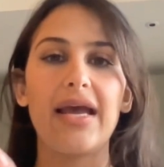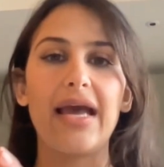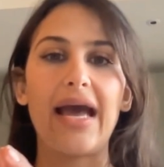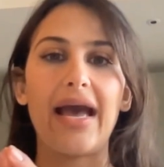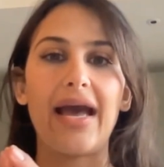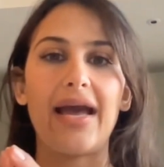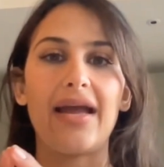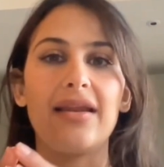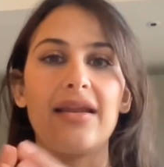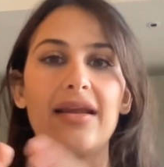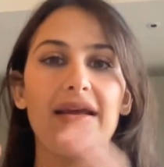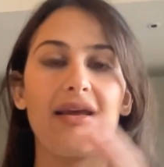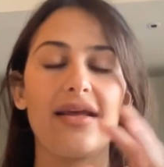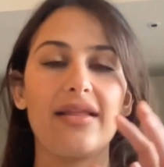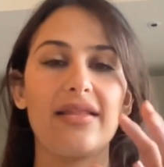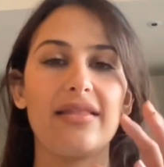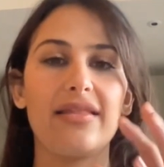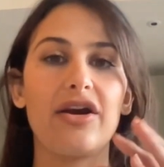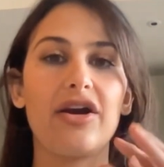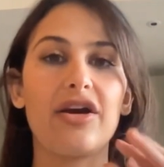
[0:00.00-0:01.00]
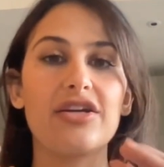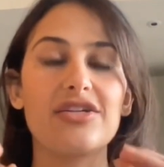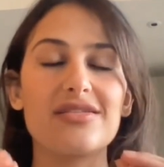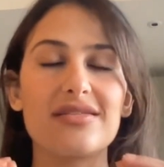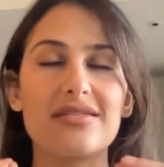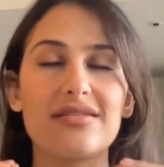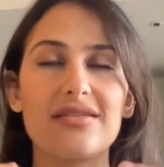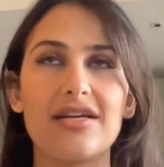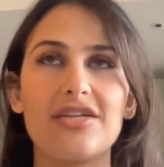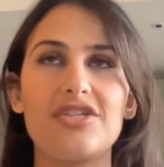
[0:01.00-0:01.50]
And there are
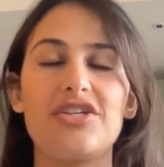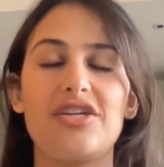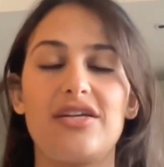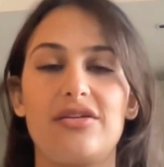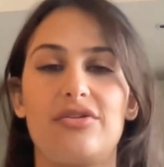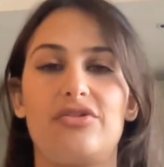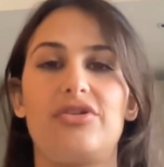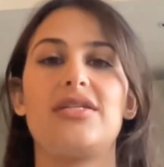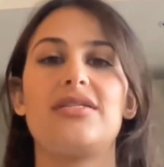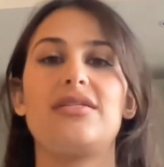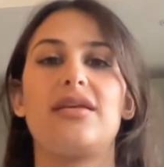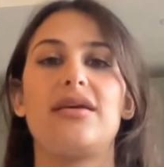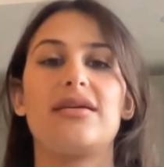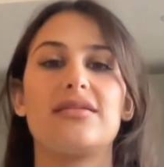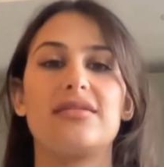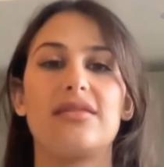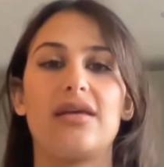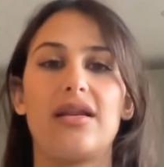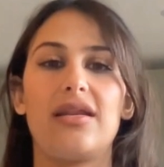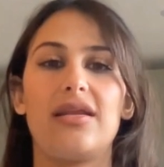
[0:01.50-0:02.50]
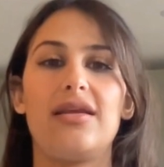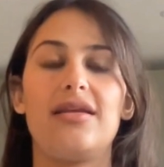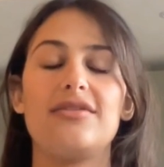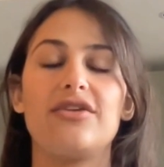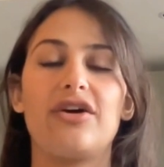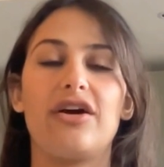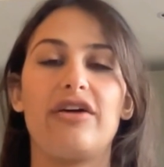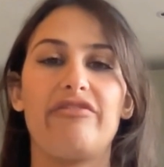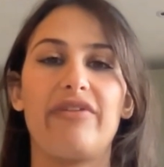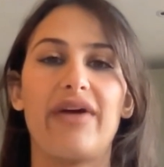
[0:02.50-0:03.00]
such interesting studies
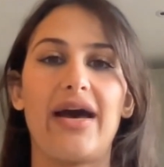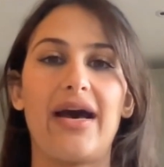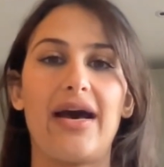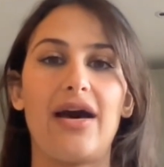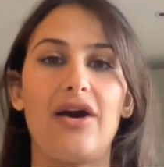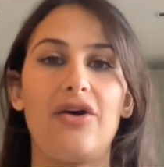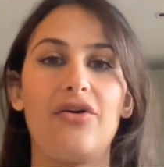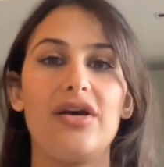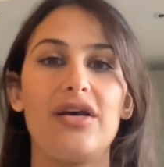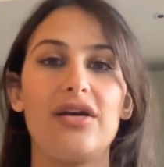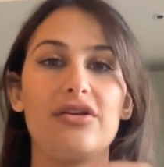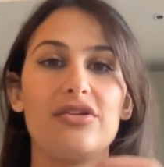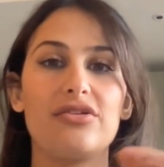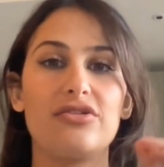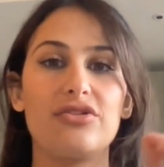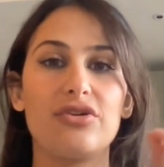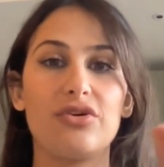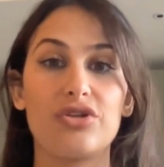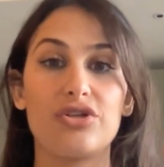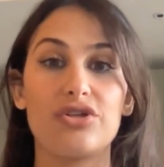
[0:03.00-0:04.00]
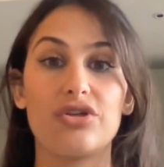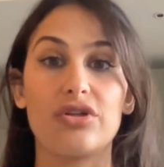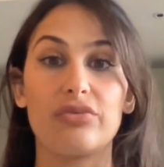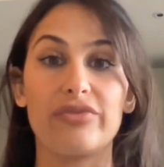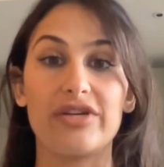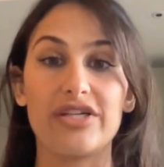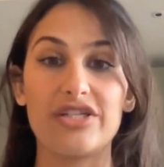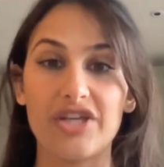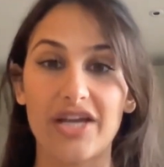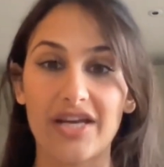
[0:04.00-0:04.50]
of how social
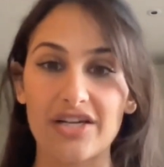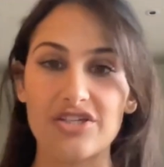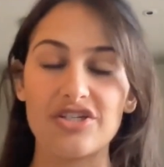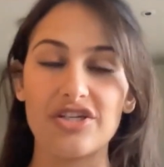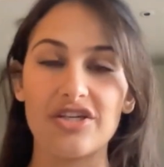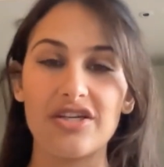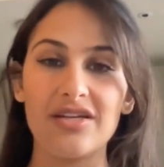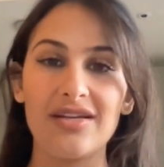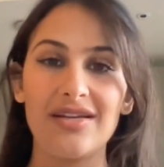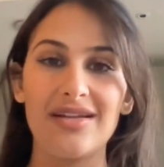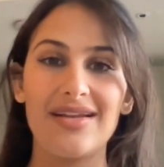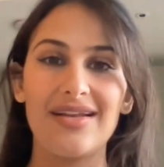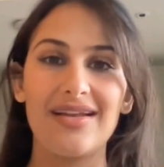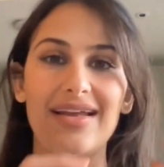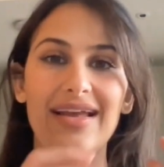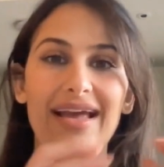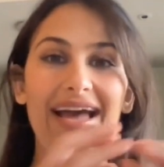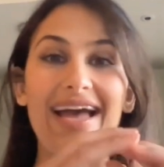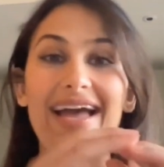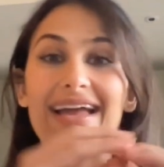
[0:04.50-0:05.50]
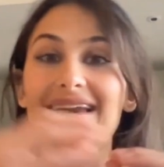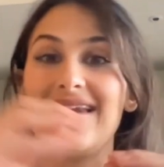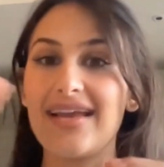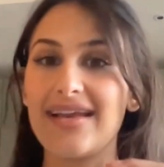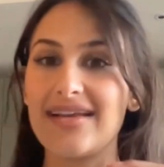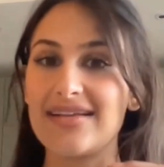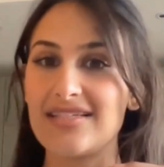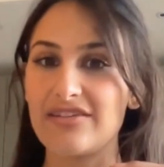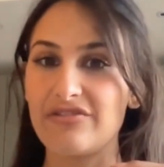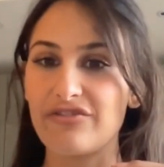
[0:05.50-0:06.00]
rejection and
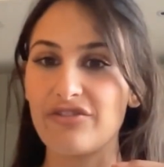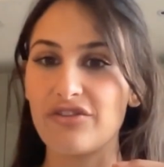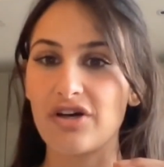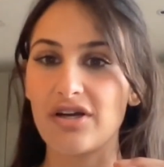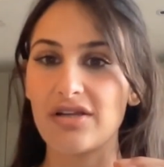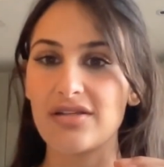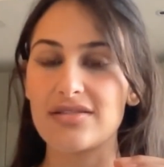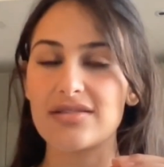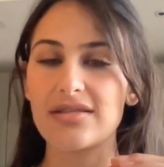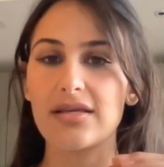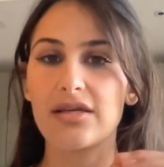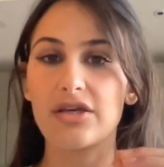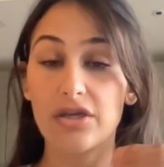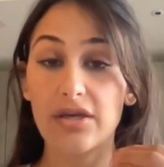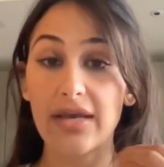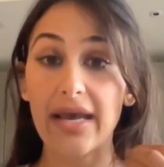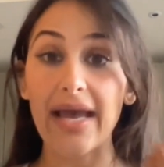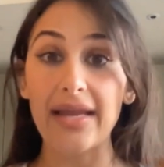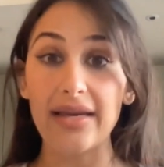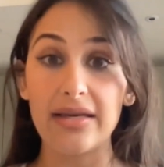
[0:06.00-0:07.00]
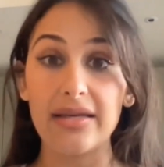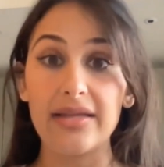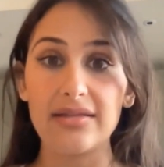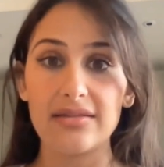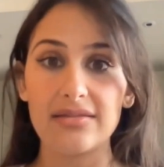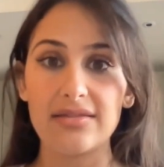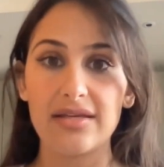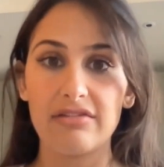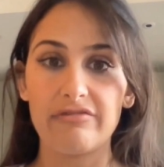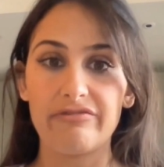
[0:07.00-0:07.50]
negative thoughts can lead
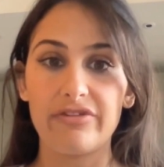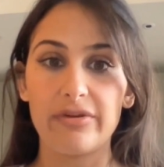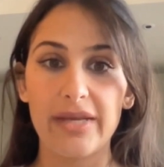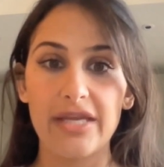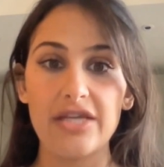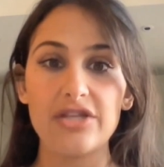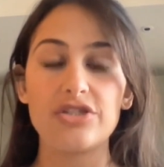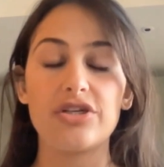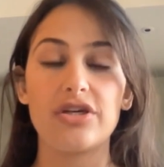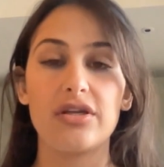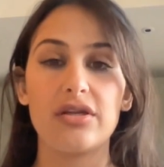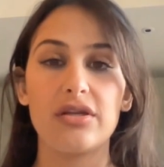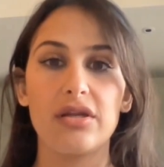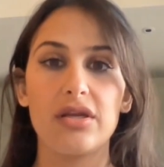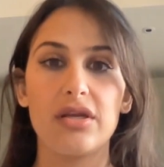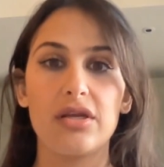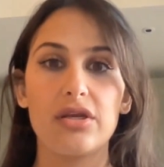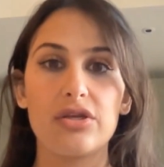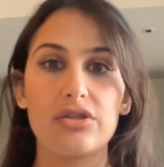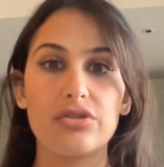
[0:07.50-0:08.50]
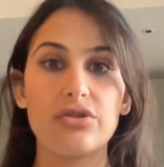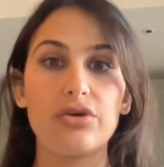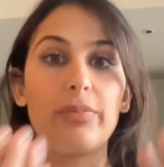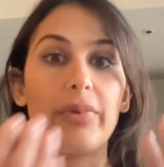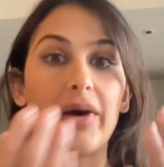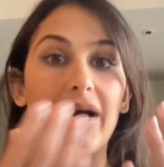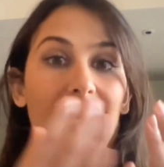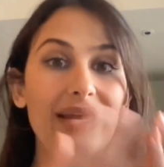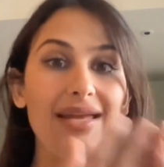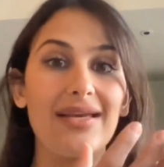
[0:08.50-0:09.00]
to inflammation. So,
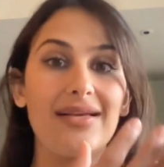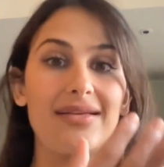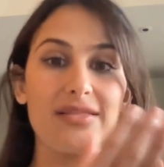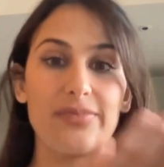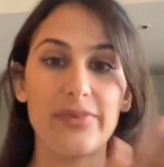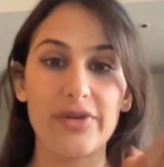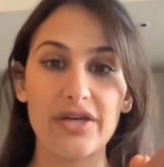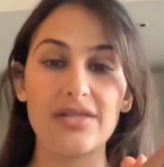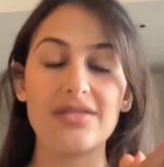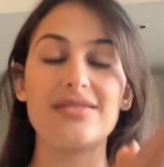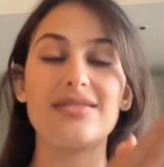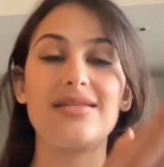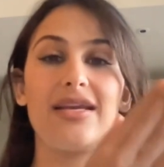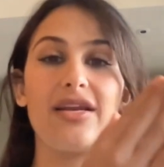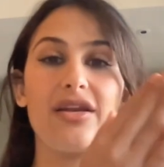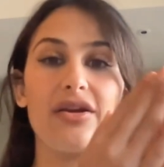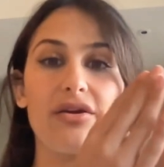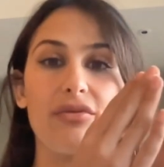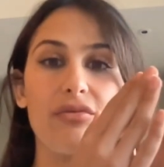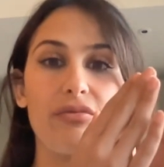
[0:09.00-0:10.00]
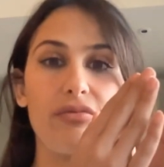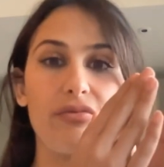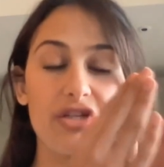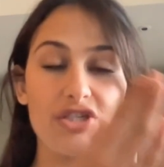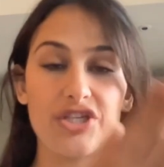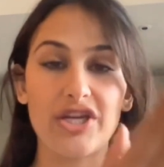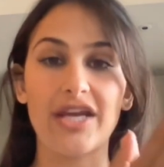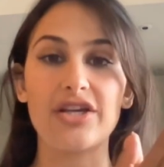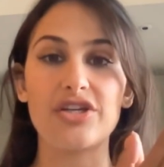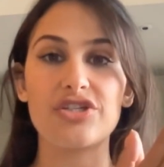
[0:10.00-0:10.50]
by experiencing
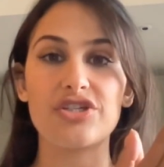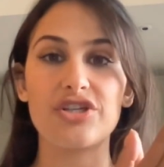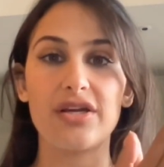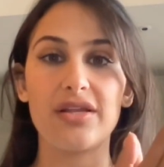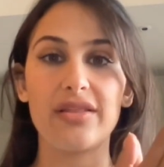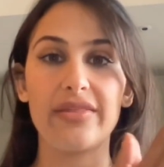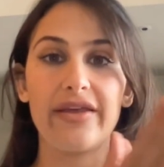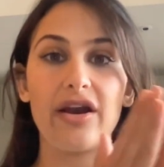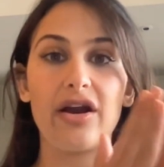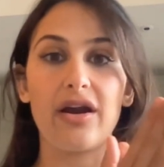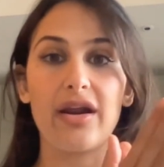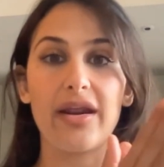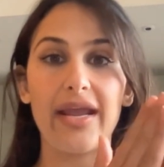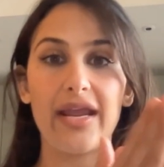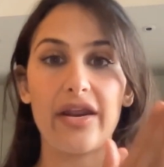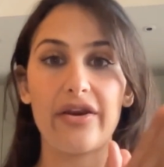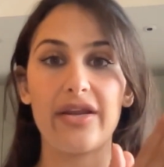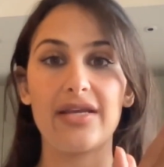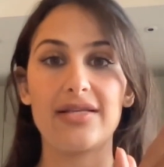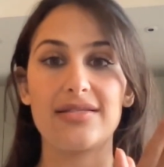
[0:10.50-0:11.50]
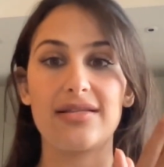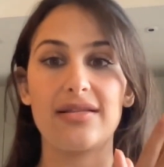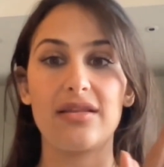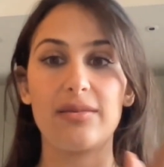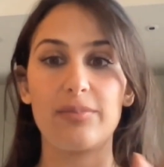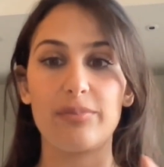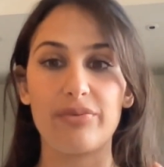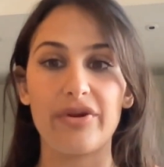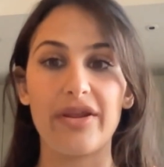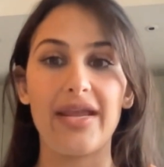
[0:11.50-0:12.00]
rejection, there are areas in the
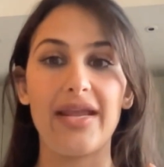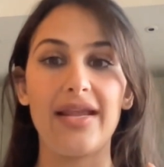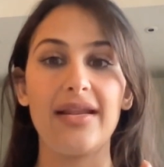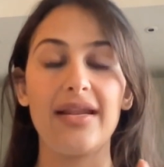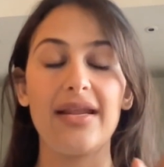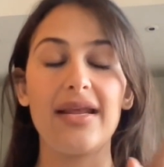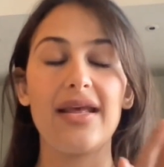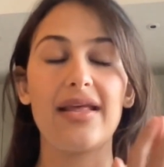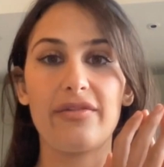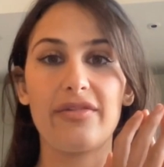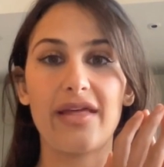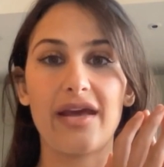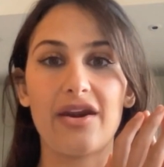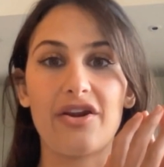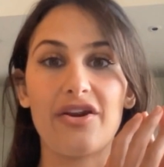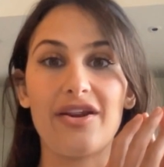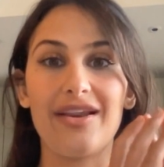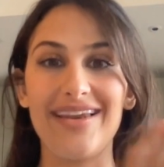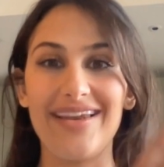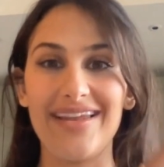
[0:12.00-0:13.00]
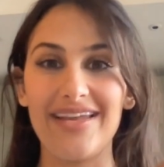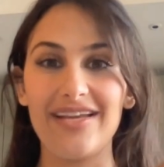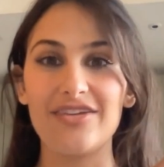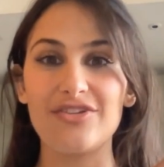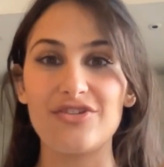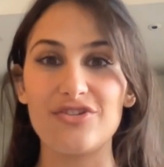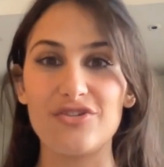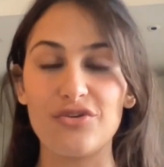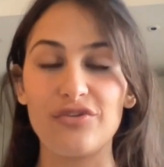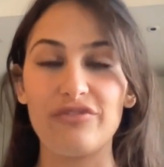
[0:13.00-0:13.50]
brain that are linked
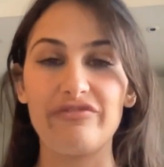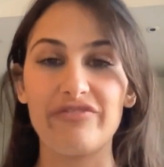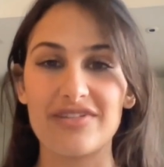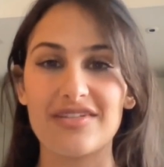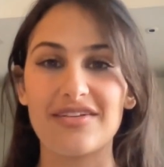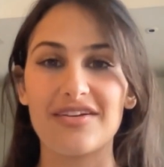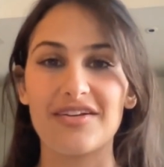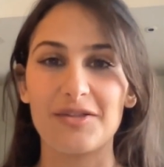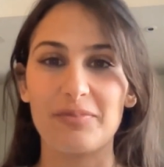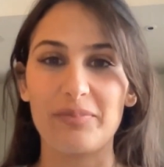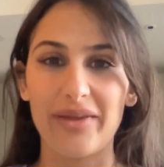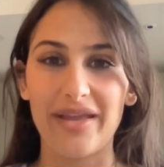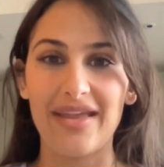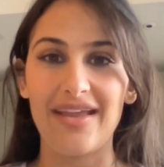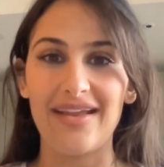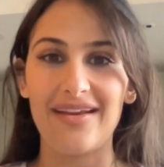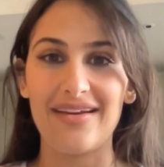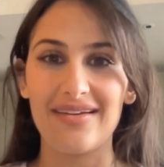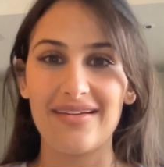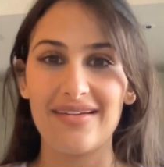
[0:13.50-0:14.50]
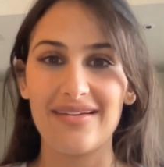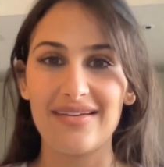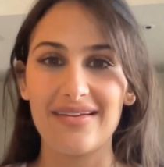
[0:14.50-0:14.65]
to physical pain.